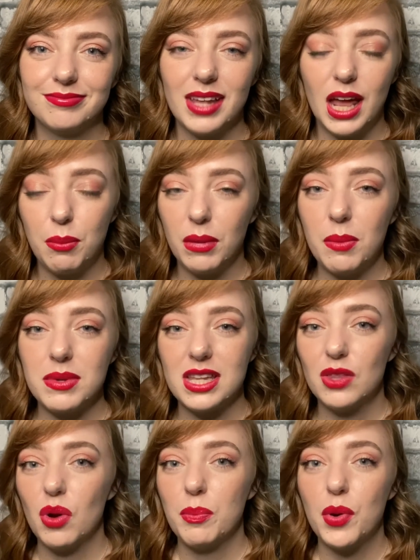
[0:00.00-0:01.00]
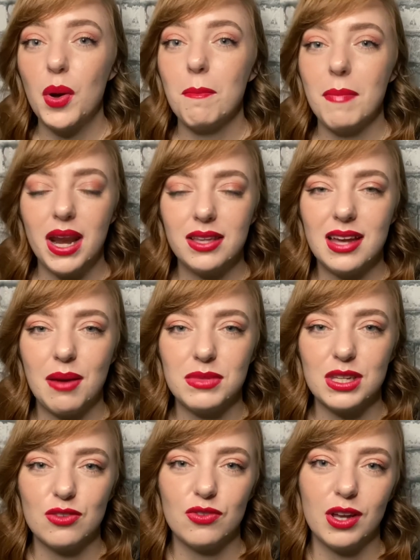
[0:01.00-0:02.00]
And I'm going to be saying the word poop many times
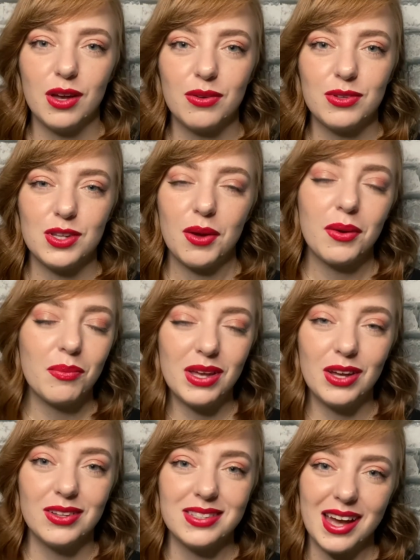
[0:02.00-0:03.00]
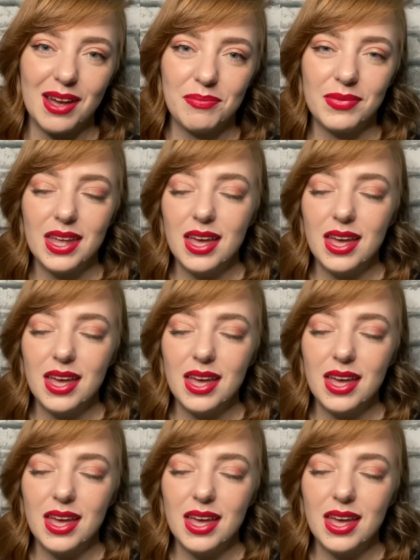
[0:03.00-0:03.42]
in this video, so it'll be a good time.